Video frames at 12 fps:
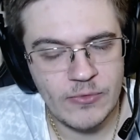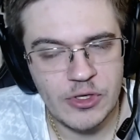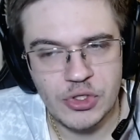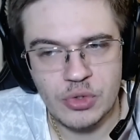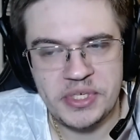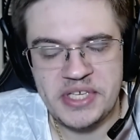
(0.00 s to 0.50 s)

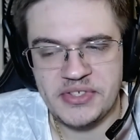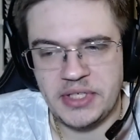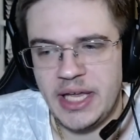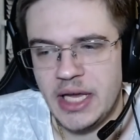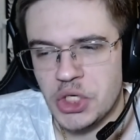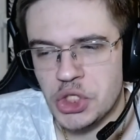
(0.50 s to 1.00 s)
So he's
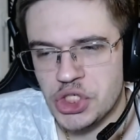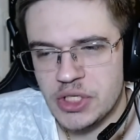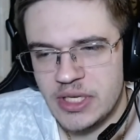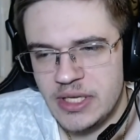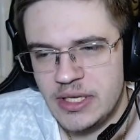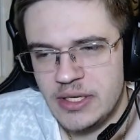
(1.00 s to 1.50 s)

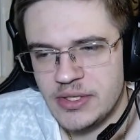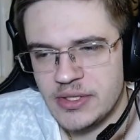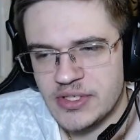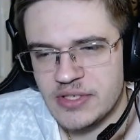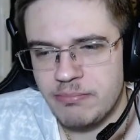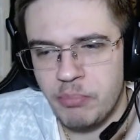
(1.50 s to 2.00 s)
actually
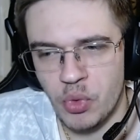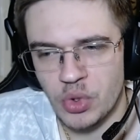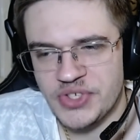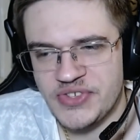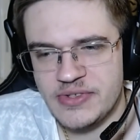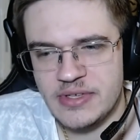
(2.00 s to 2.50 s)

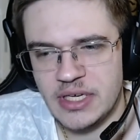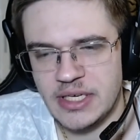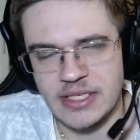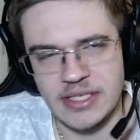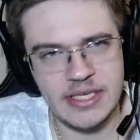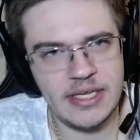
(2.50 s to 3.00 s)
supports the
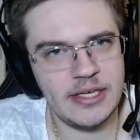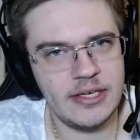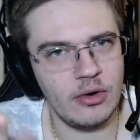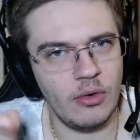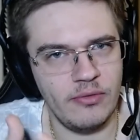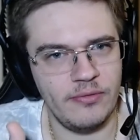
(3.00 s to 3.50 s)

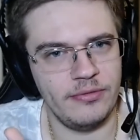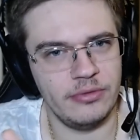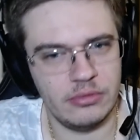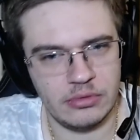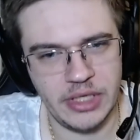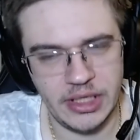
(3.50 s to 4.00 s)
idea of
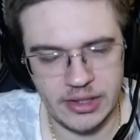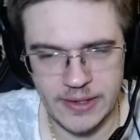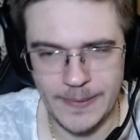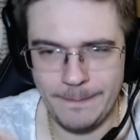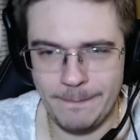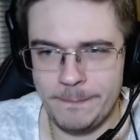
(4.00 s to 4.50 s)
like
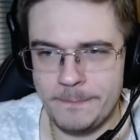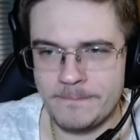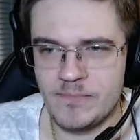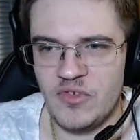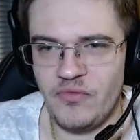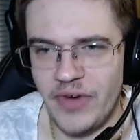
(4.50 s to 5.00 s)

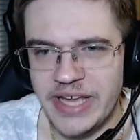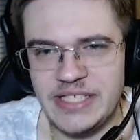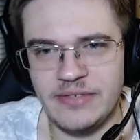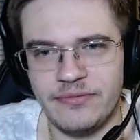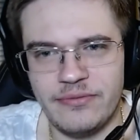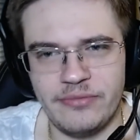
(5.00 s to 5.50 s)

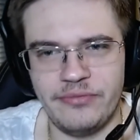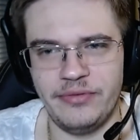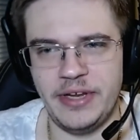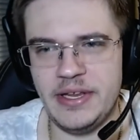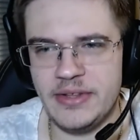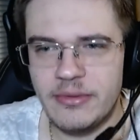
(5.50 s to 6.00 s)
fighting for
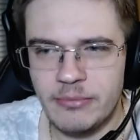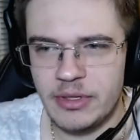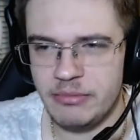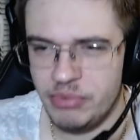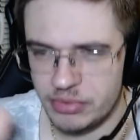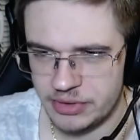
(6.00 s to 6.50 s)
freedom,
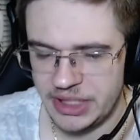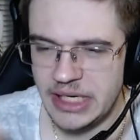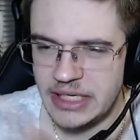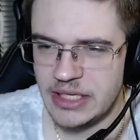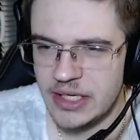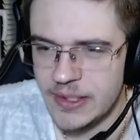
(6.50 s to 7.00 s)

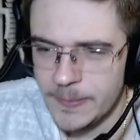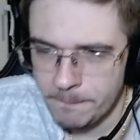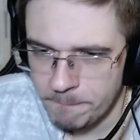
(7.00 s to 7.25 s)
liberating.